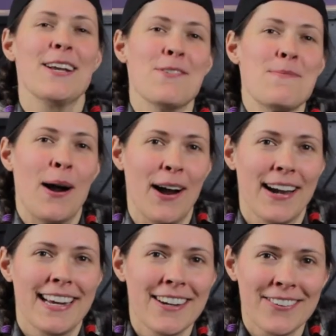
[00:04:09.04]
is a bit of a
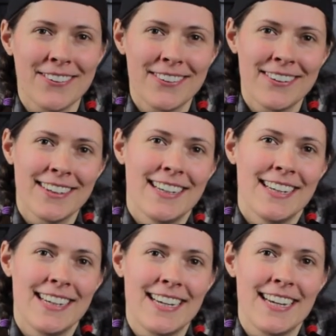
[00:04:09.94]
party goer.
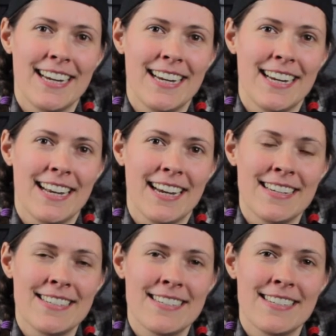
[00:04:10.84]
He
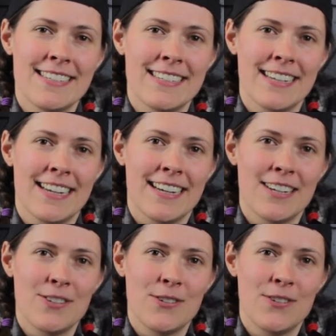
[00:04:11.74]
likes
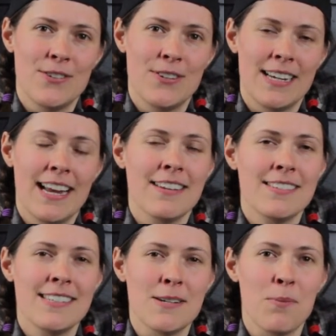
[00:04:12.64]
uh, to, he
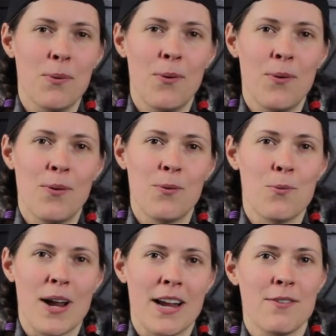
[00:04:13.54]
has a simple
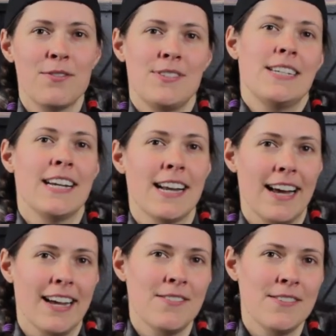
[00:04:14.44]
way of seeing
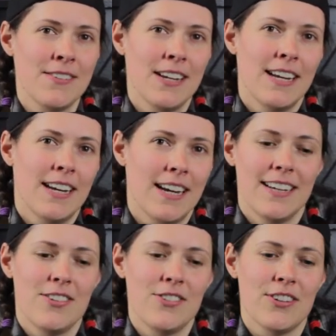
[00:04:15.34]
life.
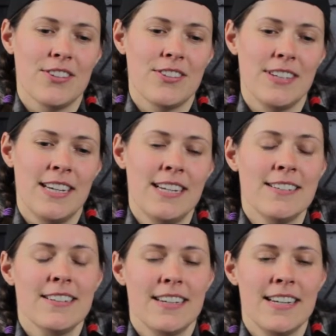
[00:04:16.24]
Just,
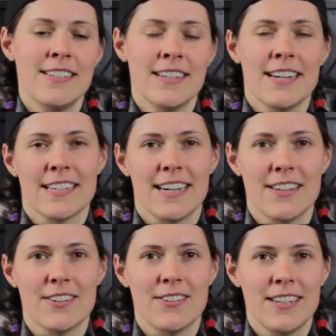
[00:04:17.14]
he's a, he's a nice
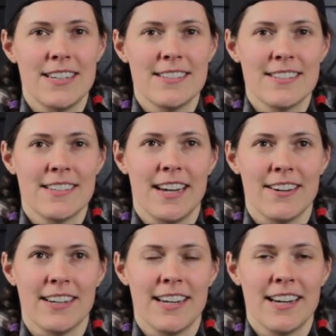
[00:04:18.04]
guy though. He's
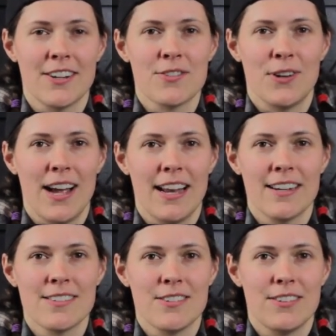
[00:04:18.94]
caring, he cares for
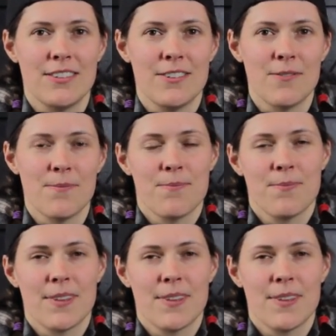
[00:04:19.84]
Alex, so